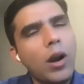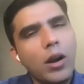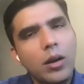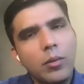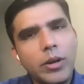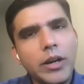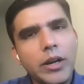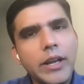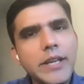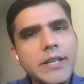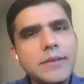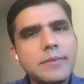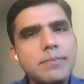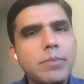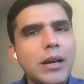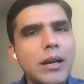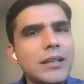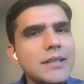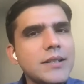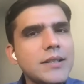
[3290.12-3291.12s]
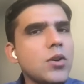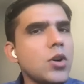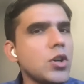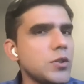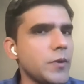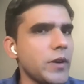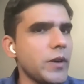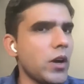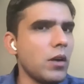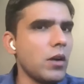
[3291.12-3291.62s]
on vulnerabilities but this
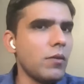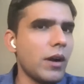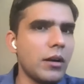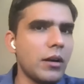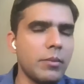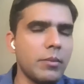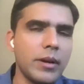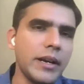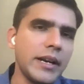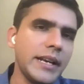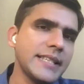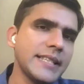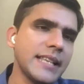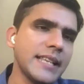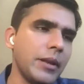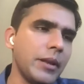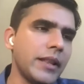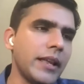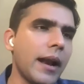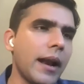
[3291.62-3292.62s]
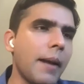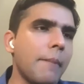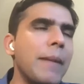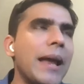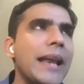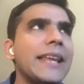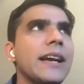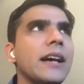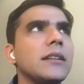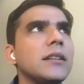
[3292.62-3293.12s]
goes beyond vulnerabilities i mean there are
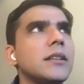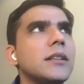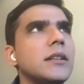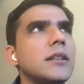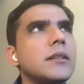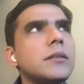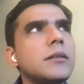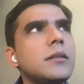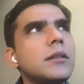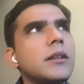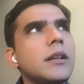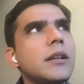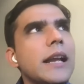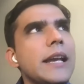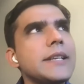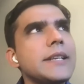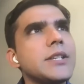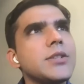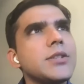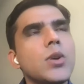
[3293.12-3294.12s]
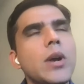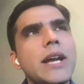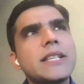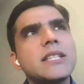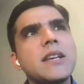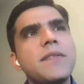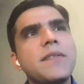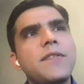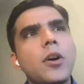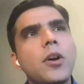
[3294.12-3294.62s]
many other cases so
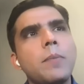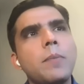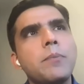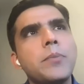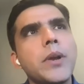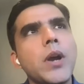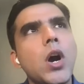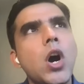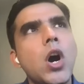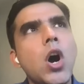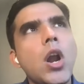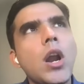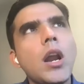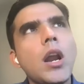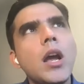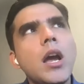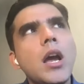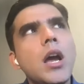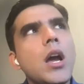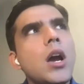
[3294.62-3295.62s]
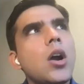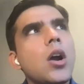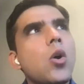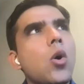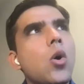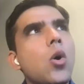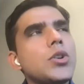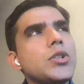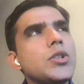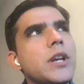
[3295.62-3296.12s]
except for pure
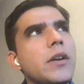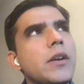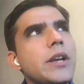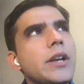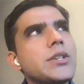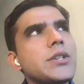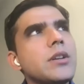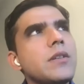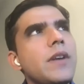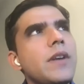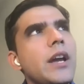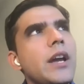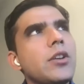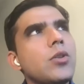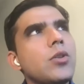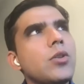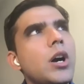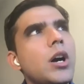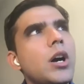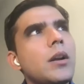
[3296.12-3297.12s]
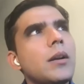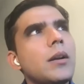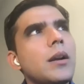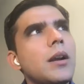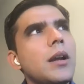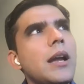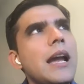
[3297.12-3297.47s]
code generation where you are,